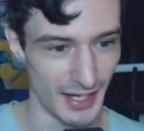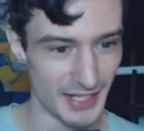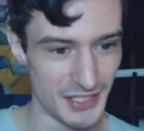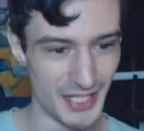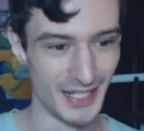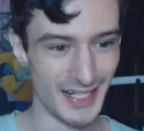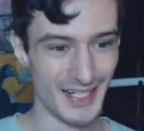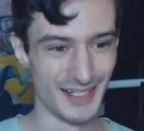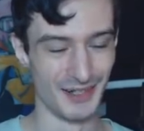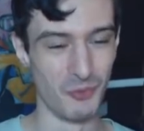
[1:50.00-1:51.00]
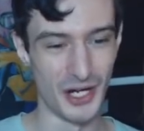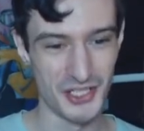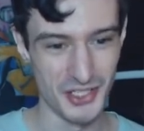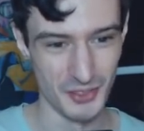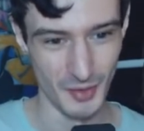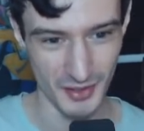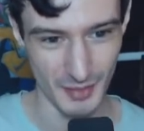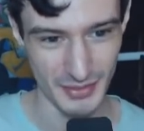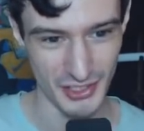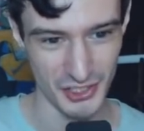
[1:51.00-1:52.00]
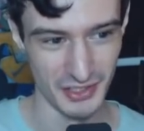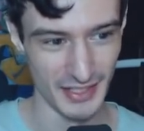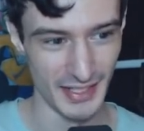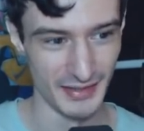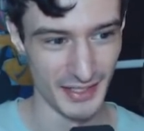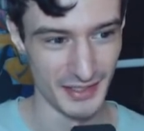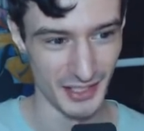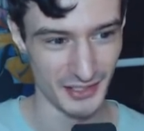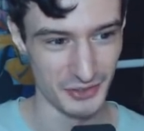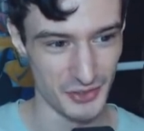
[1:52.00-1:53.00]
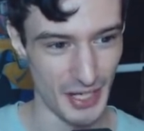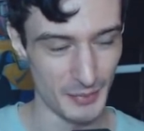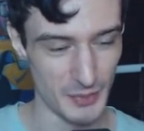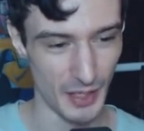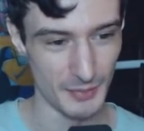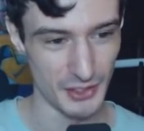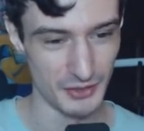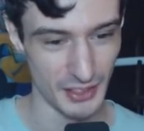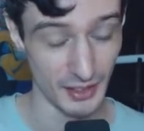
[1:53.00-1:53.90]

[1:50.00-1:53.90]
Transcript: to watch the sumo competition, and then tucked into a Japanese barbecue dinner.